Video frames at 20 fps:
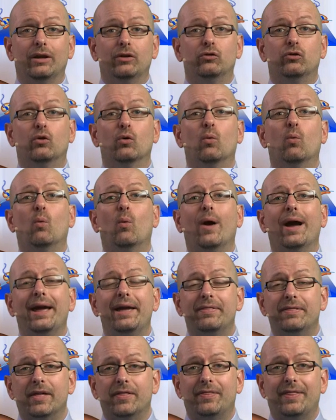is the
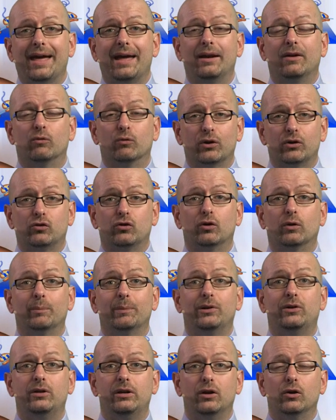way that original
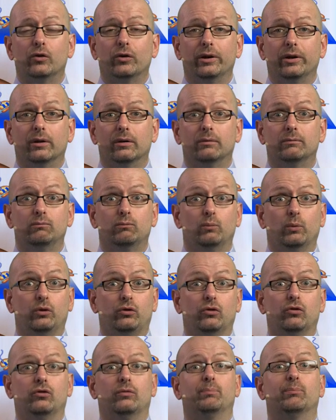material,
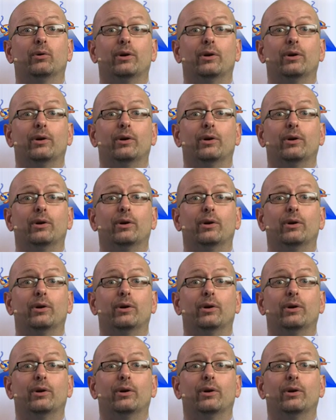which is